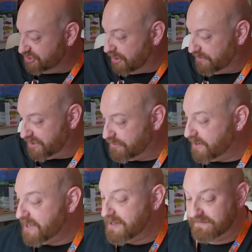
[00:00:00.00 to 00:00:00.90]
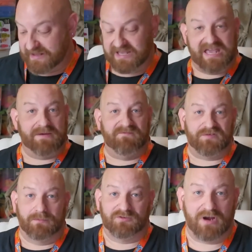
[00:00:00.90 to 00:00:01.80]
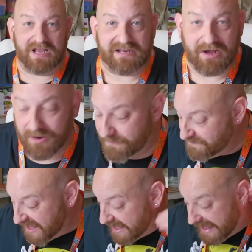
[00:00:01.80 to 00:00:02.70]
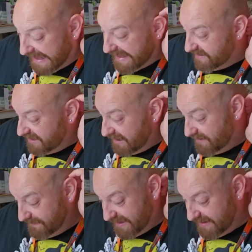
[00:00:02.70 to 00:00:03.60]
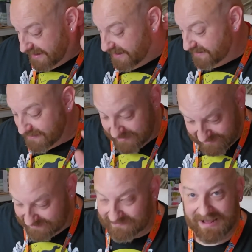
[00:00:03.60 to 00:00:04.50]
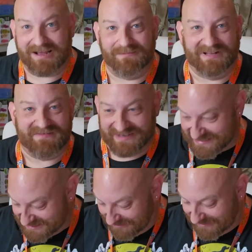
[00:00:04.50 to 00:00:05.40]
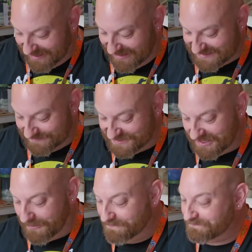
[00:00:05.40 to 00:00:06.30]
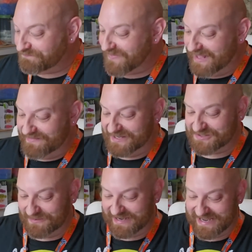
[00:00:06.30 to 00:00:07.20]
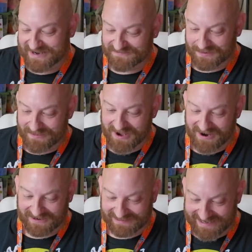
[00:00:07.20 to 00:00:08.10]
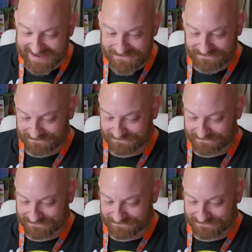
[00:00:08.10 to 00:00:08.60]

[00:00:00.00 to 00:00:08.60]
to show you that came from Rhino, and um, and you're not going to believe it. It's totally awesome. So, this one here from Harley.